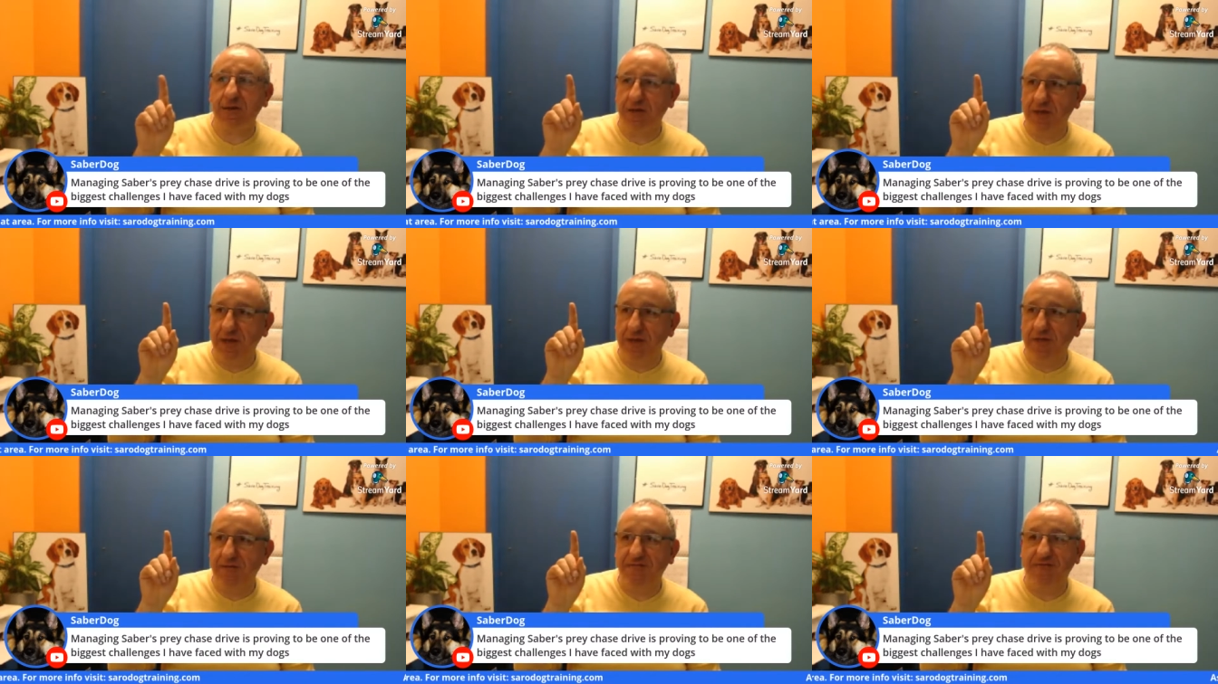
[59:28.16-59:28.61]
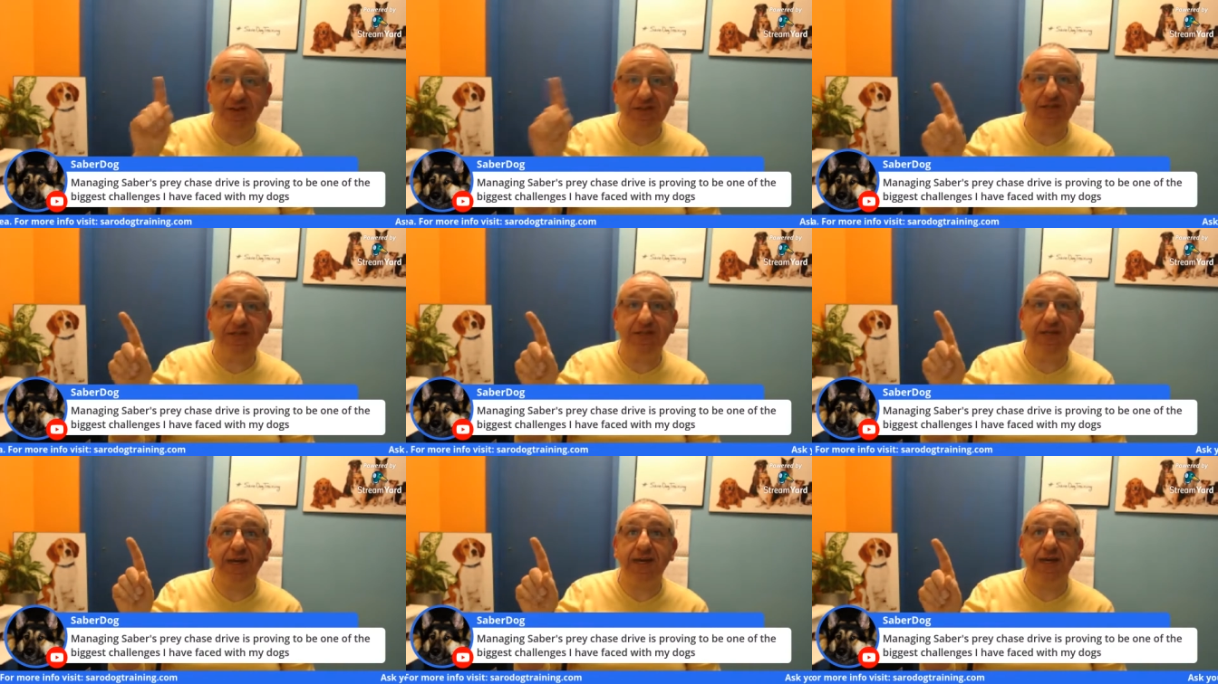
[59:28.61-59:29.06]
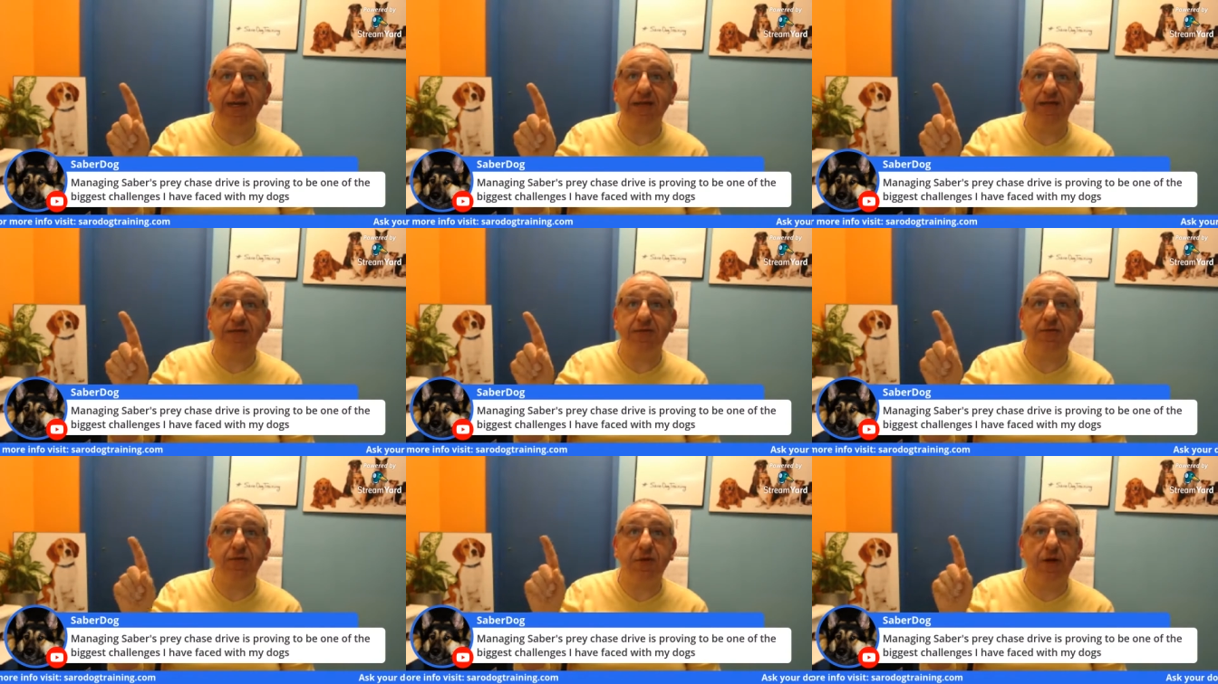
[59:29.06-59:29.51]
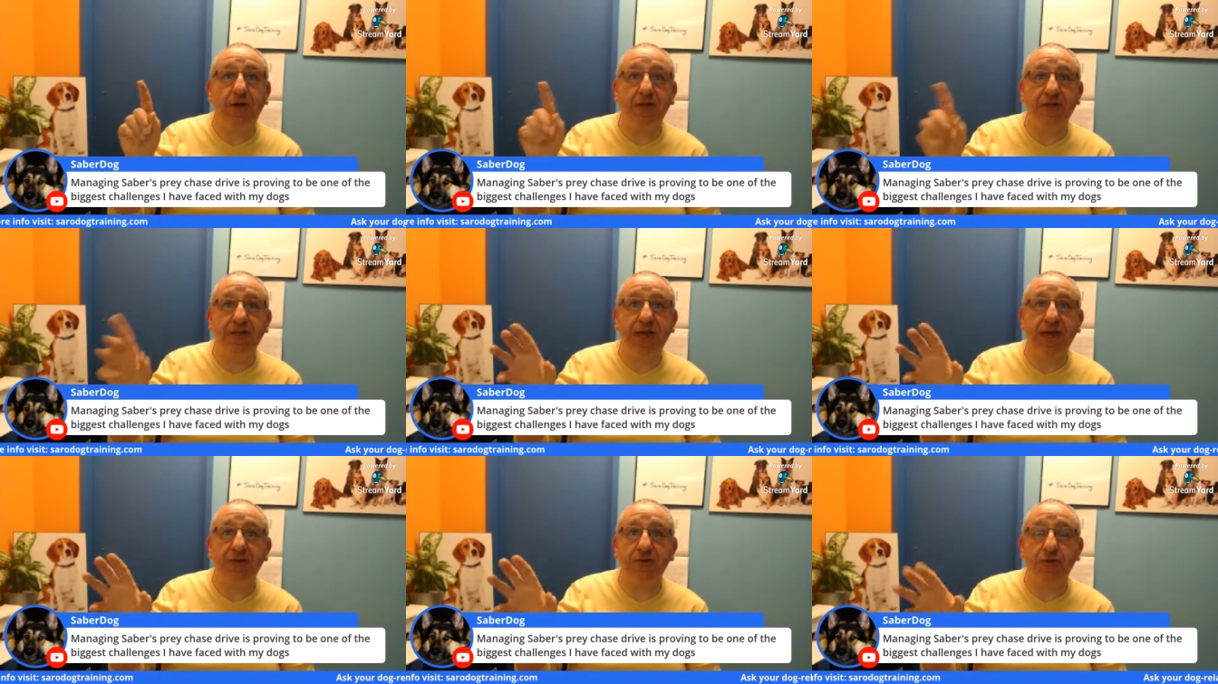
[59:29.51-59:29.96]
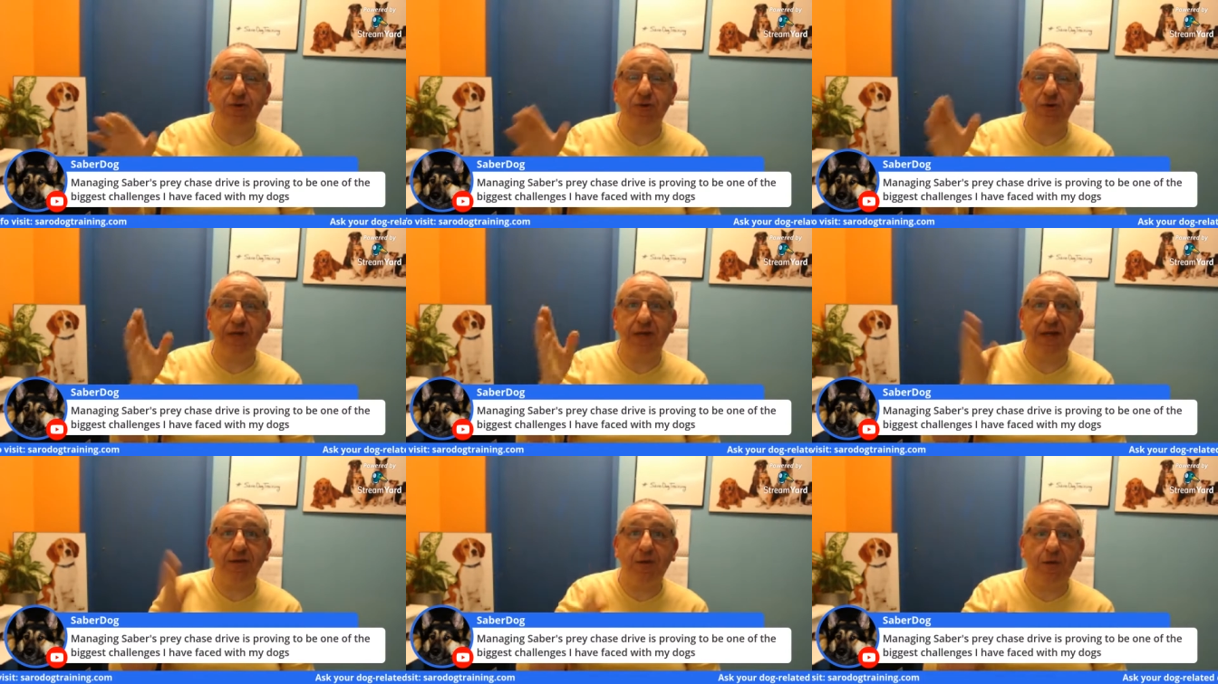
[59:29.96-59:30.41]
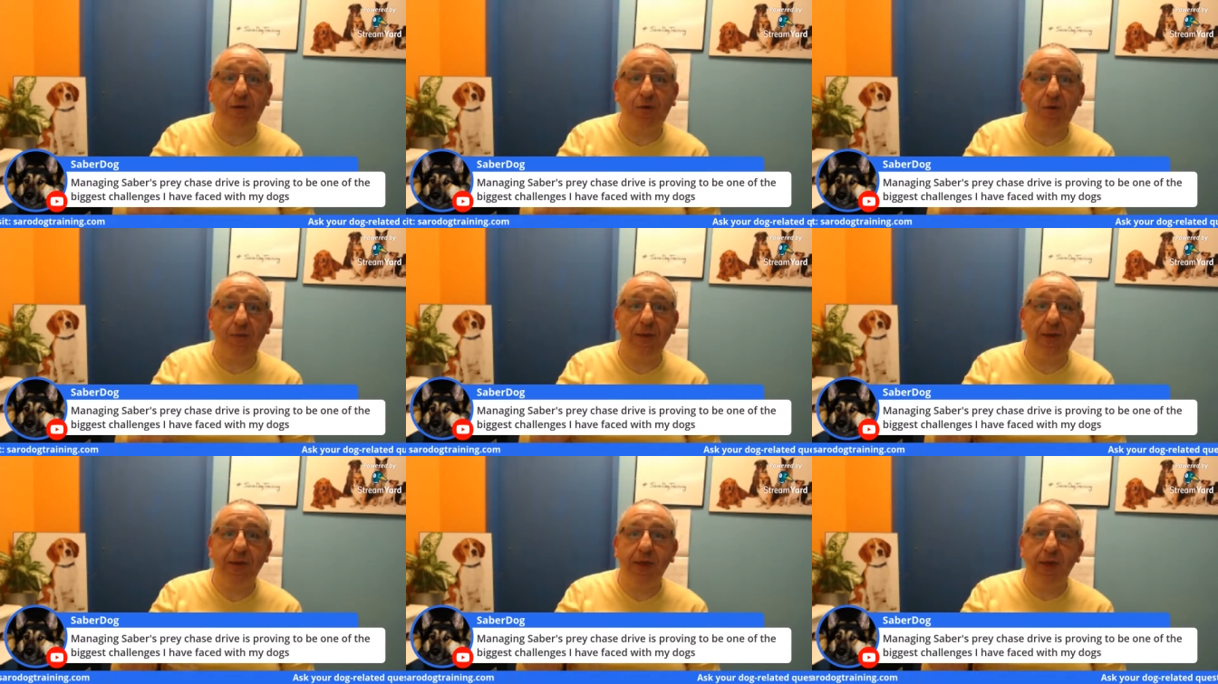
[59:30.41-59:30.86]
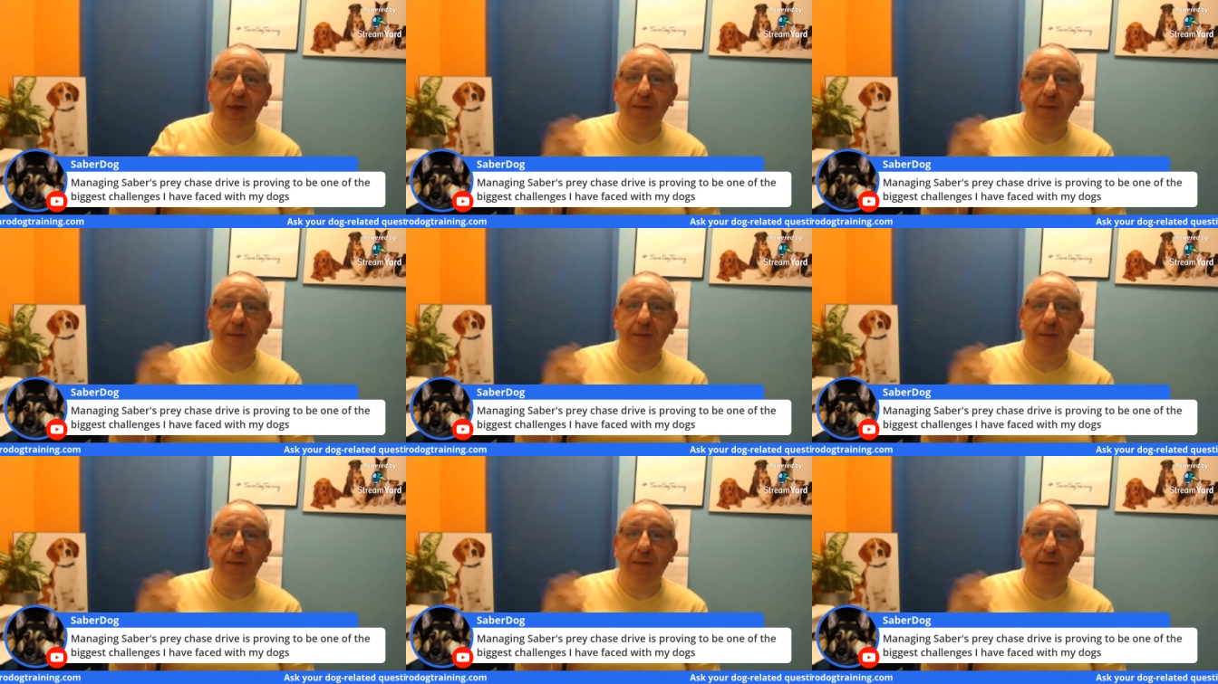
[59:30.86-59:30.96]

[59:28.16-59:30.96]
get fixated on that toy at home.